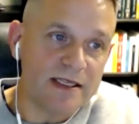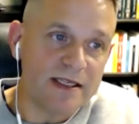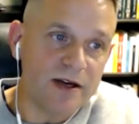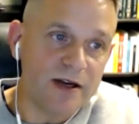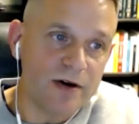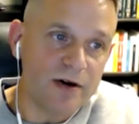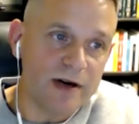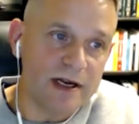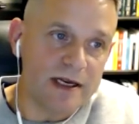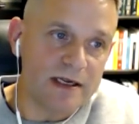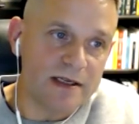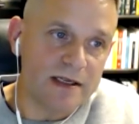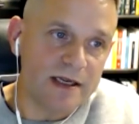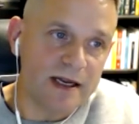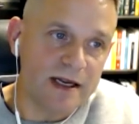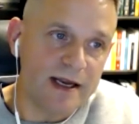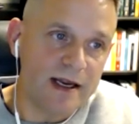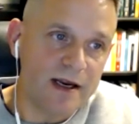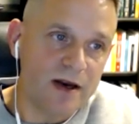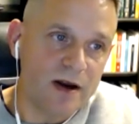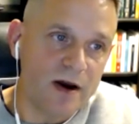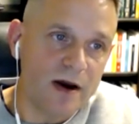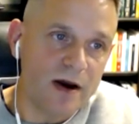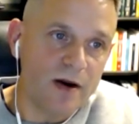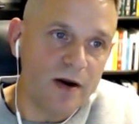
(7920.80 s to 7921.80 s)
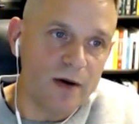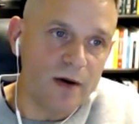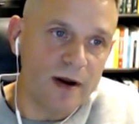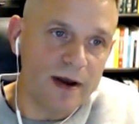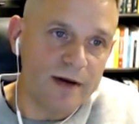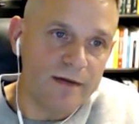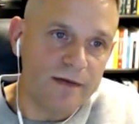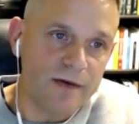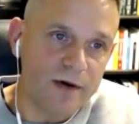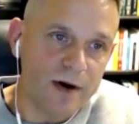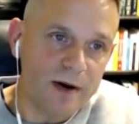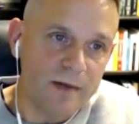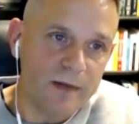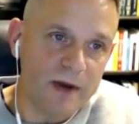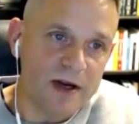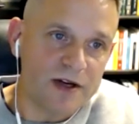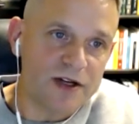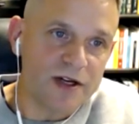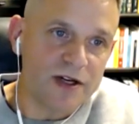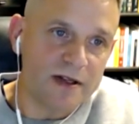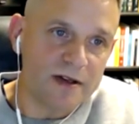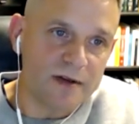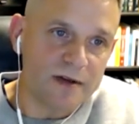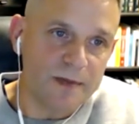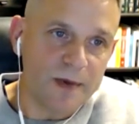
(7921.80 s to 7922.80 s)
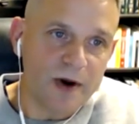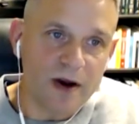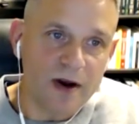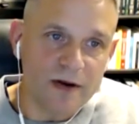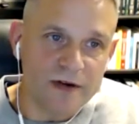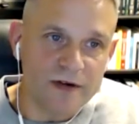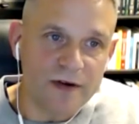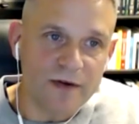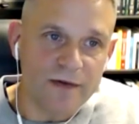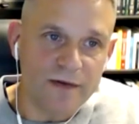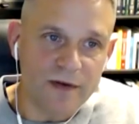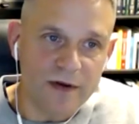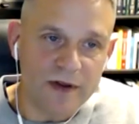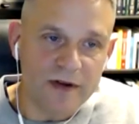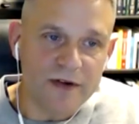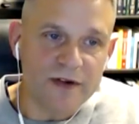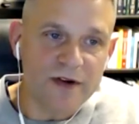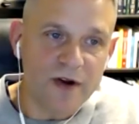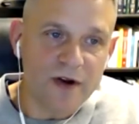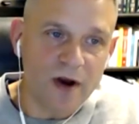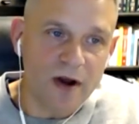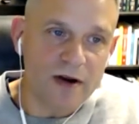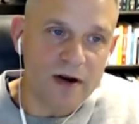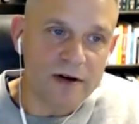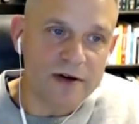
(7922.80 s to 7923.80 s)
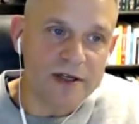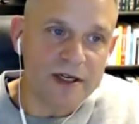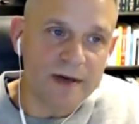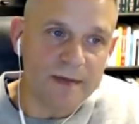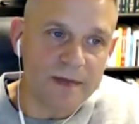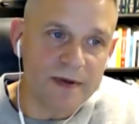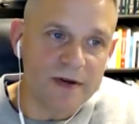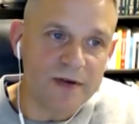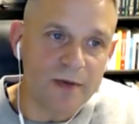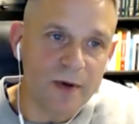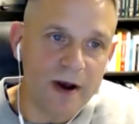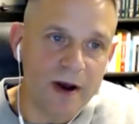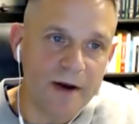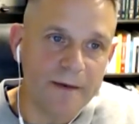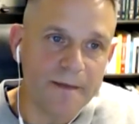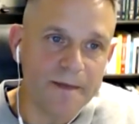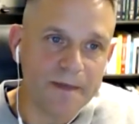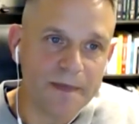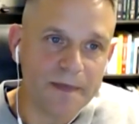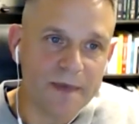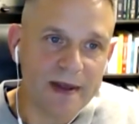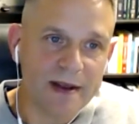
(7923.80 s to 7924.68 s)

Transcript: seriously, not only for admissions, but also for the scholarship as well.